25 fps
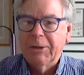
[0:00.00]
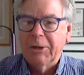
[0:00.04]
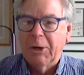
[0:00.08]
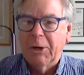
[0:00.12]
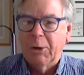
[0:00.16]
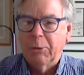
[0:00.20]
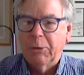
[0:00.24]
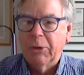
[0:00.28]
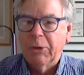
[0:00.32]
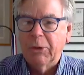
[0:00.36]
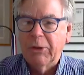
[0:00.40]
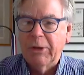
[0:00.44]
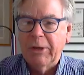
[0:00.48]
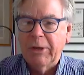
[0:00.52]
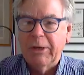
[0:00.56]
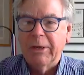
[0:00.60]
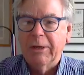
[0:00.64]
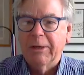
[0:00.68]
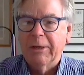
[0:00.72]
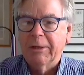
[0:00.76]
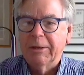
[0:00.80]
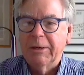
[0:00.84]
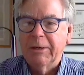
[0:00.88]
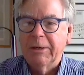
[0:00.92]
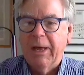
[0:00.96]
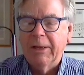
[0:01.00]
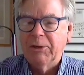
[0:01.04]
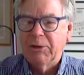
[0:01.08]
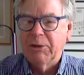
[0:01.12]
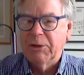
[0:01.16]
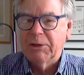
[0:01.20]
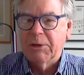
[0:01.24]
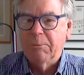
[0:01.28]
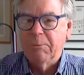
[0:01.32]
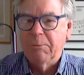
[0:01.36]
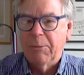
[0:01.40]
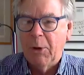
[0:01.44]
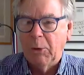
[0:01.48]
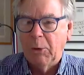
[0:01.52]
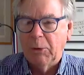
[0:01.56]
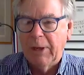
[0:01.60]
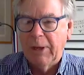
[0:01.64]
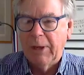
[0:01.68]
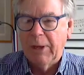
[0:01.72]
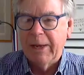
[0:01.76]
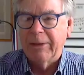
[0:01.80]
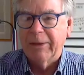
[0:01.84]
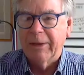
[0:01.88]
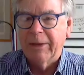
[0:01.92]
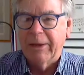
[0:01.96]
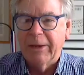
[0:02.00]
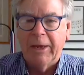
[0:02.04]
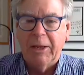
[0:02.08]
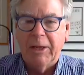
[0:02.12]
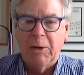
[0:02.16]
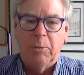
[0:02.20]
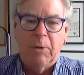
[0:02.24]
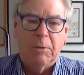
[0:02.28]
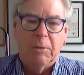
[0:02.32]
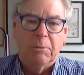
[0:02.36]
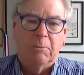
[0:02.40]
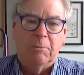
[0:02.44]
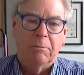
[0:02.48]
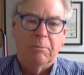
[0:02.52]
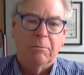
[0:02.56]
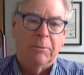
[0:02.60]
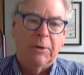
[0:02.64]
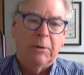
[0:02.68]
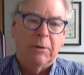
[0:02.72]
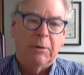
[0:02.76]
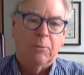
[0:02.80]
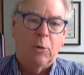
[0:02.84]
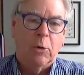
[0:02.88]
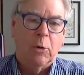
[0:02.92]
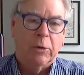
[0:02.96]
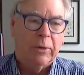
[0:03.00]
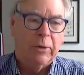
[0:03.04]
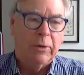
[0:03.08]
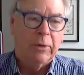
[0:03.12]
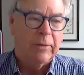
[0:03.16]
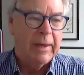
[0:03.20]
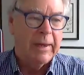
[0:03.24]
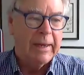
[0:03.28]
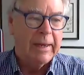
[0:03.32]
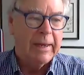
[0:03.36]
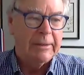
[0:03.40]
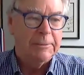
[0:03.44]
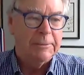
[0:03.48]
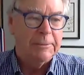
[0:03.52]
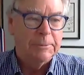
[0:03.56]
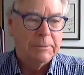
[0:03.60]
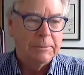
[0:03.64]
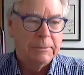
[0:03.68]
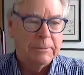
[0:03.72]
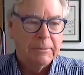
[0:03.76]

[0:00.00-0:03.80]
You know, think not just a boat length ahead, but more than that.